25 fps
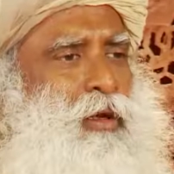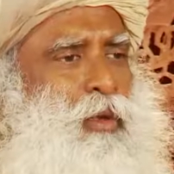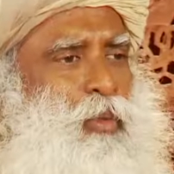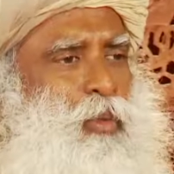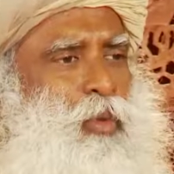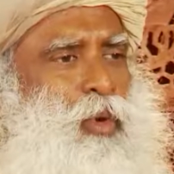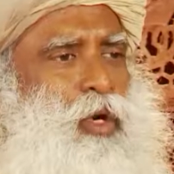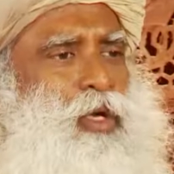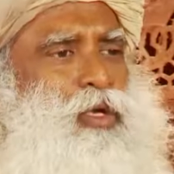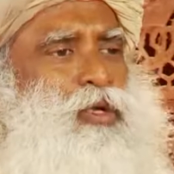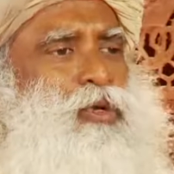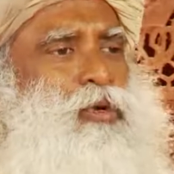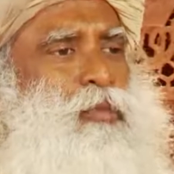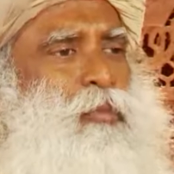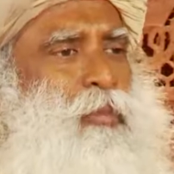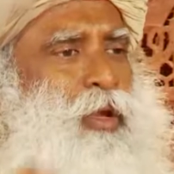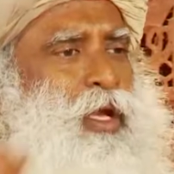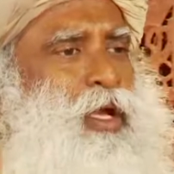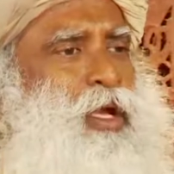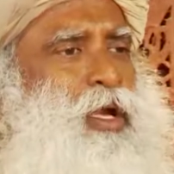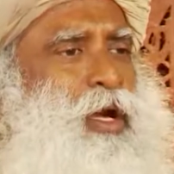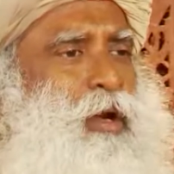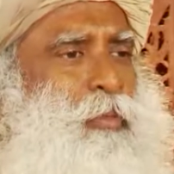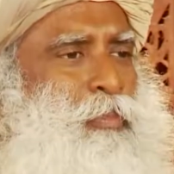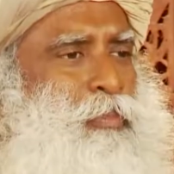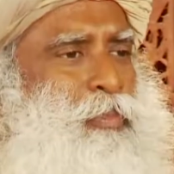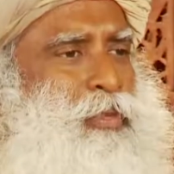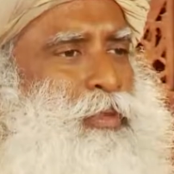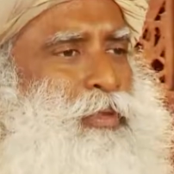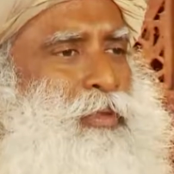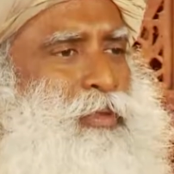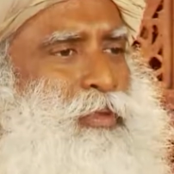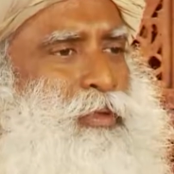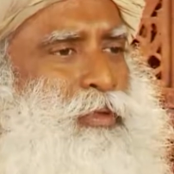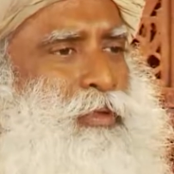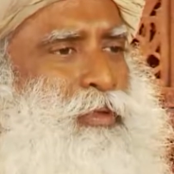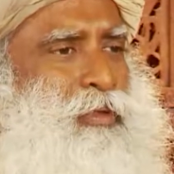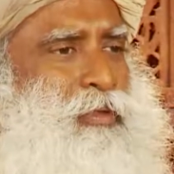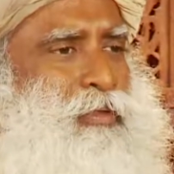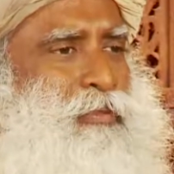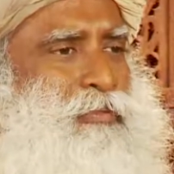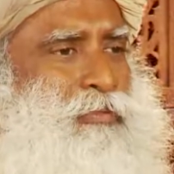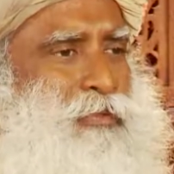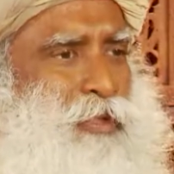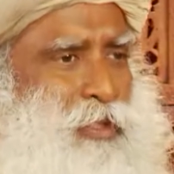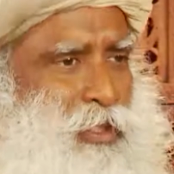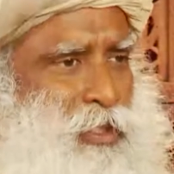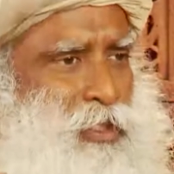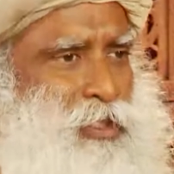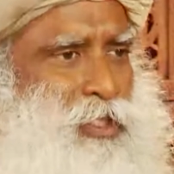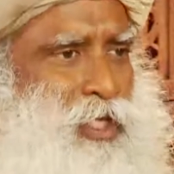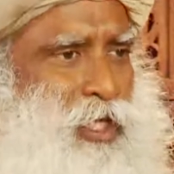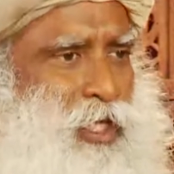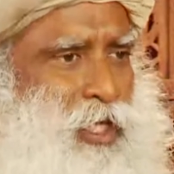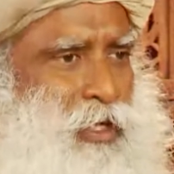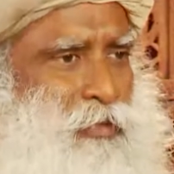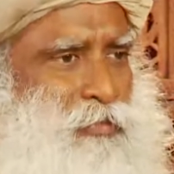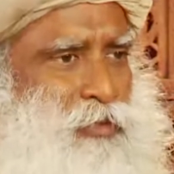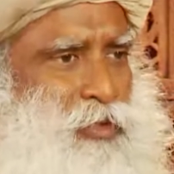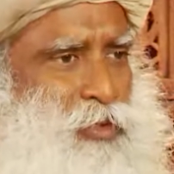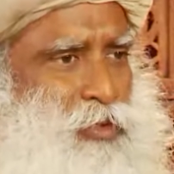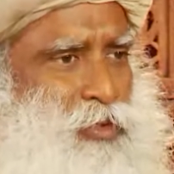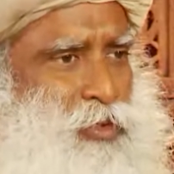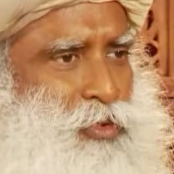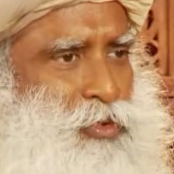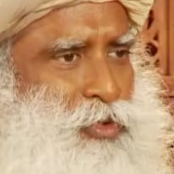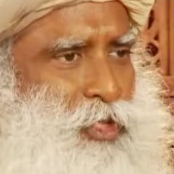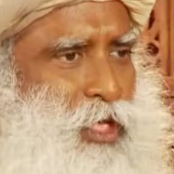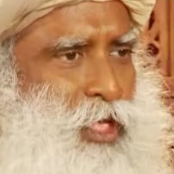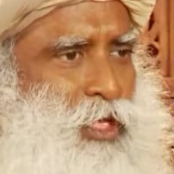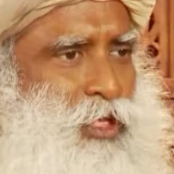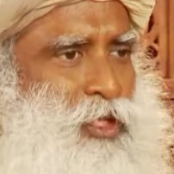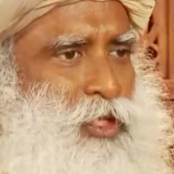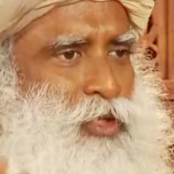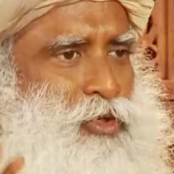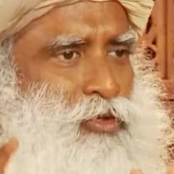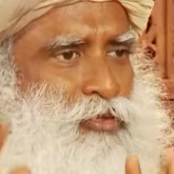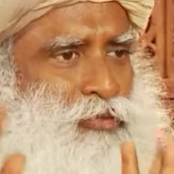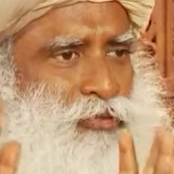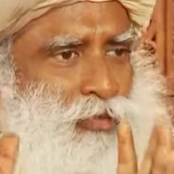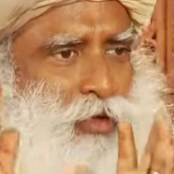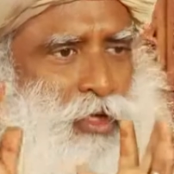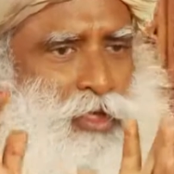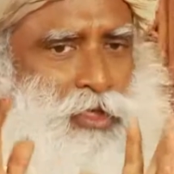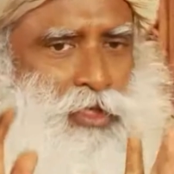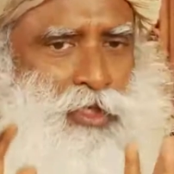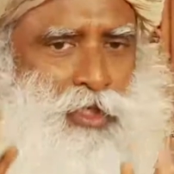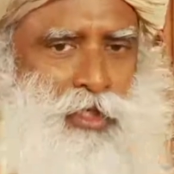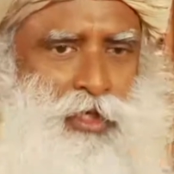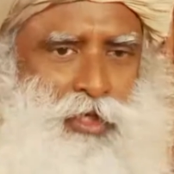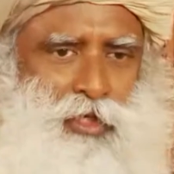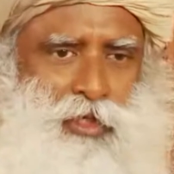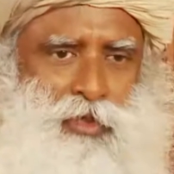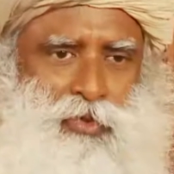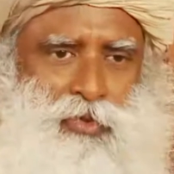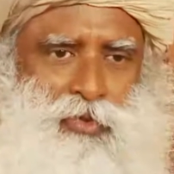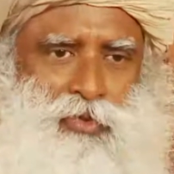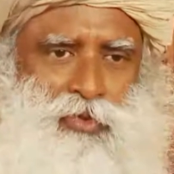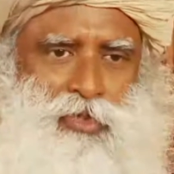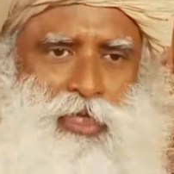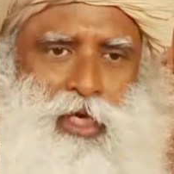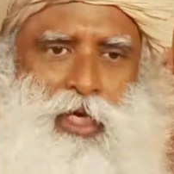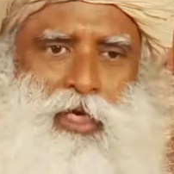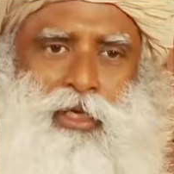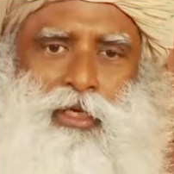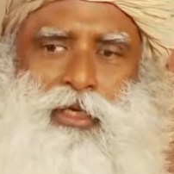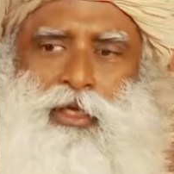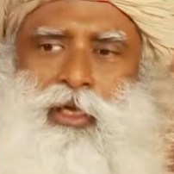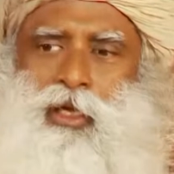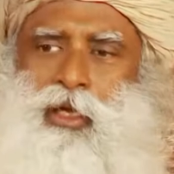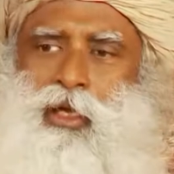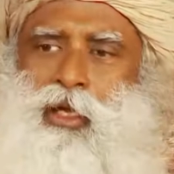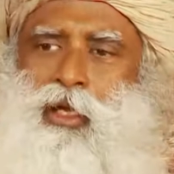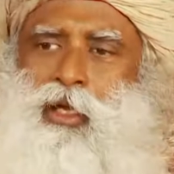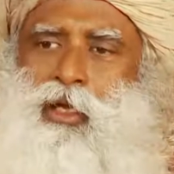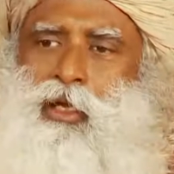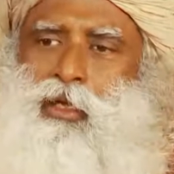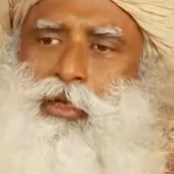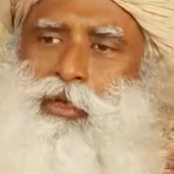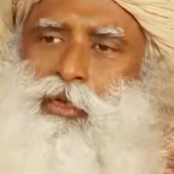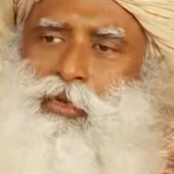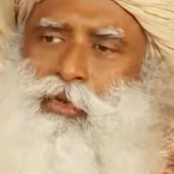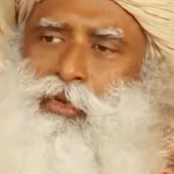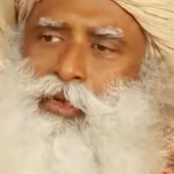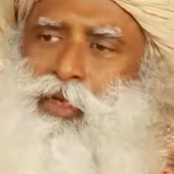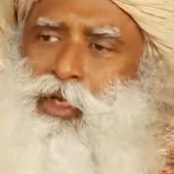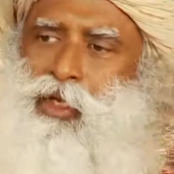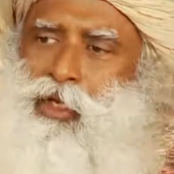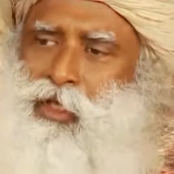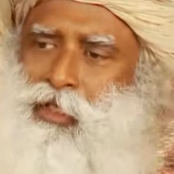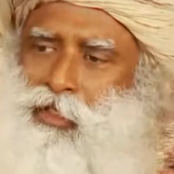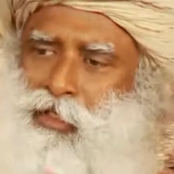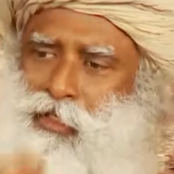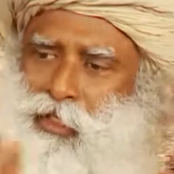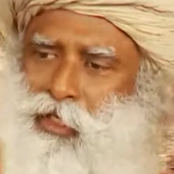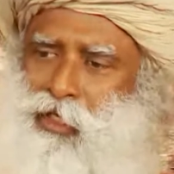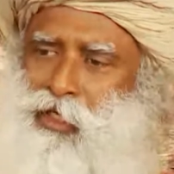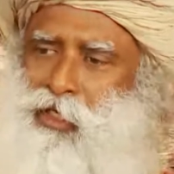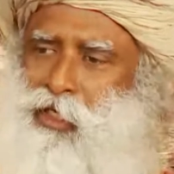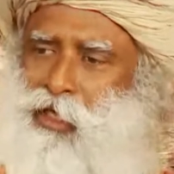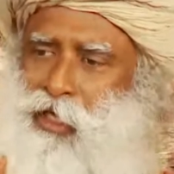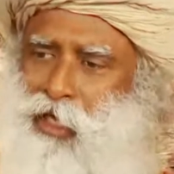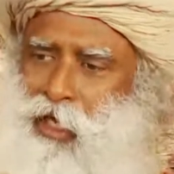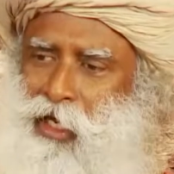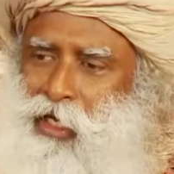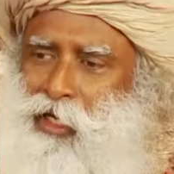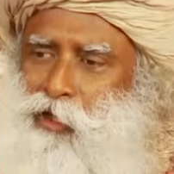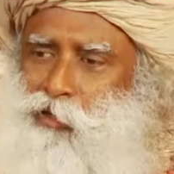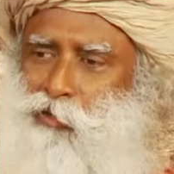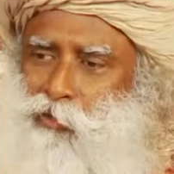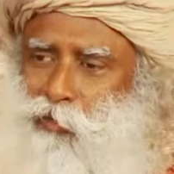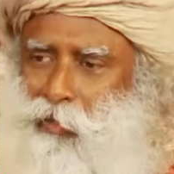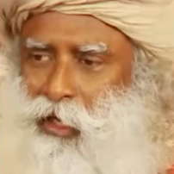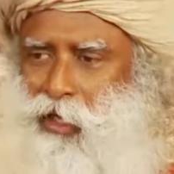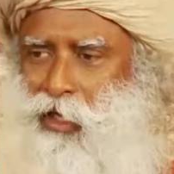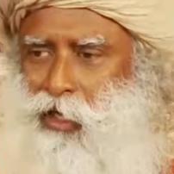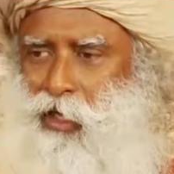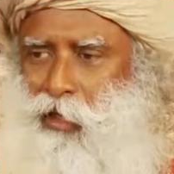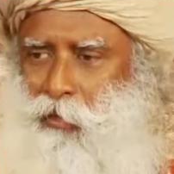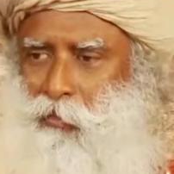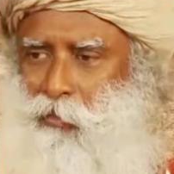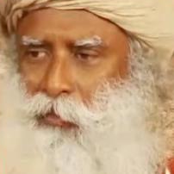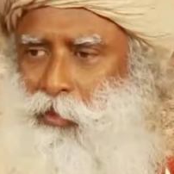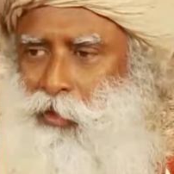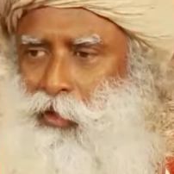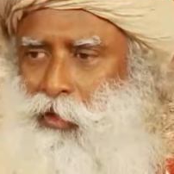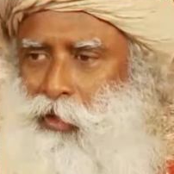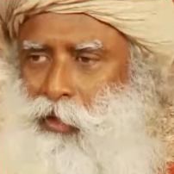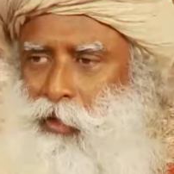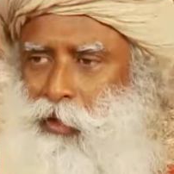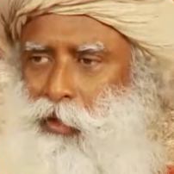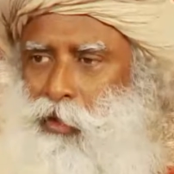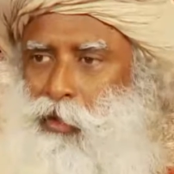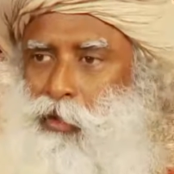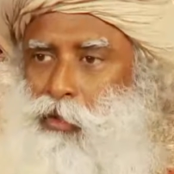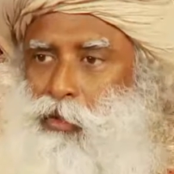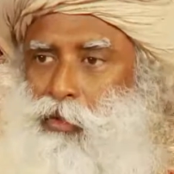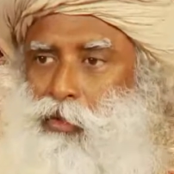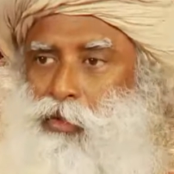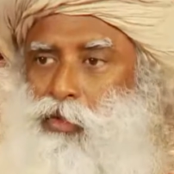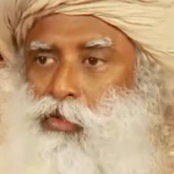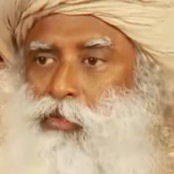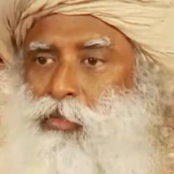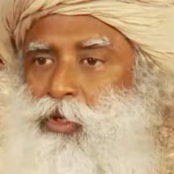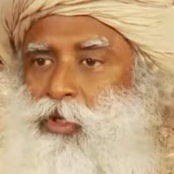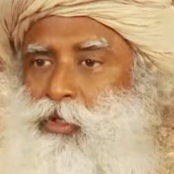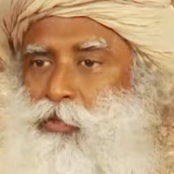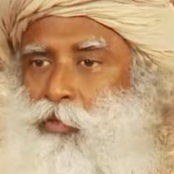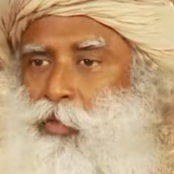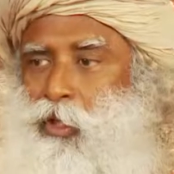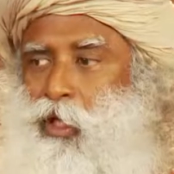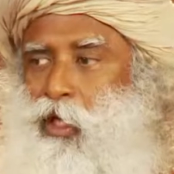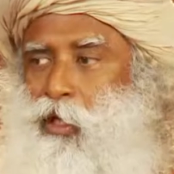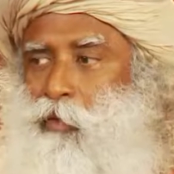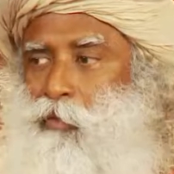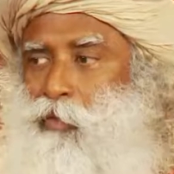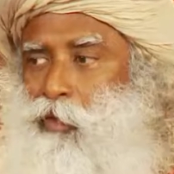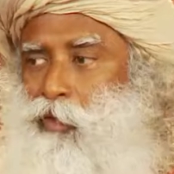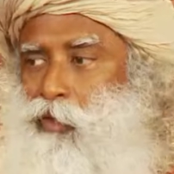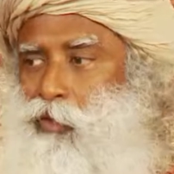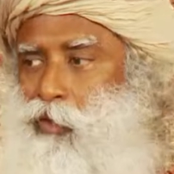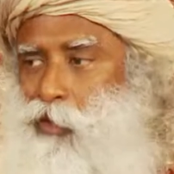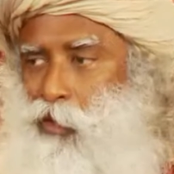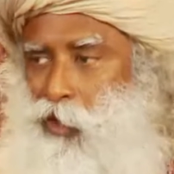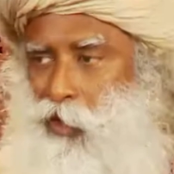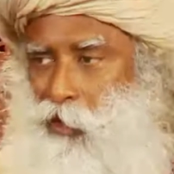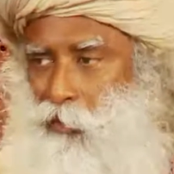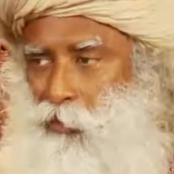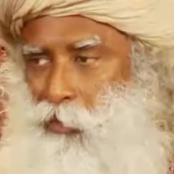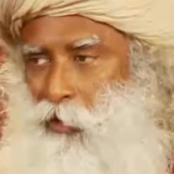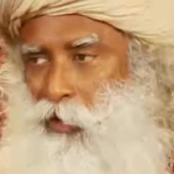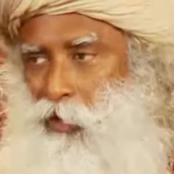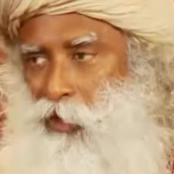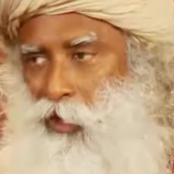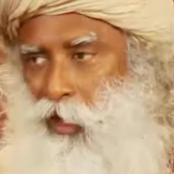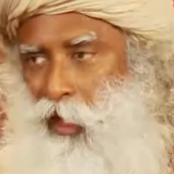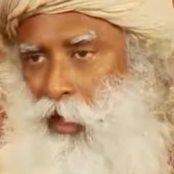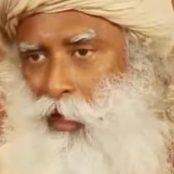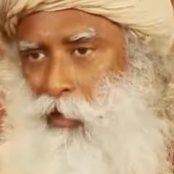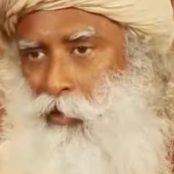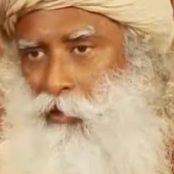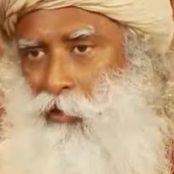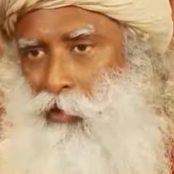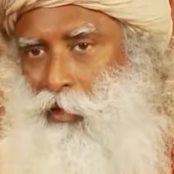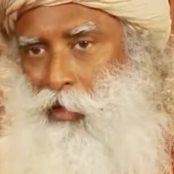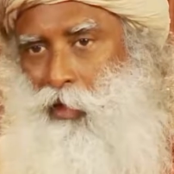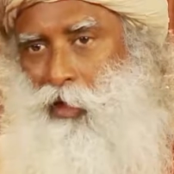What you make up for the sake of the society, to function in the society, you need a certain kind of makeup. You must be able to keep it down.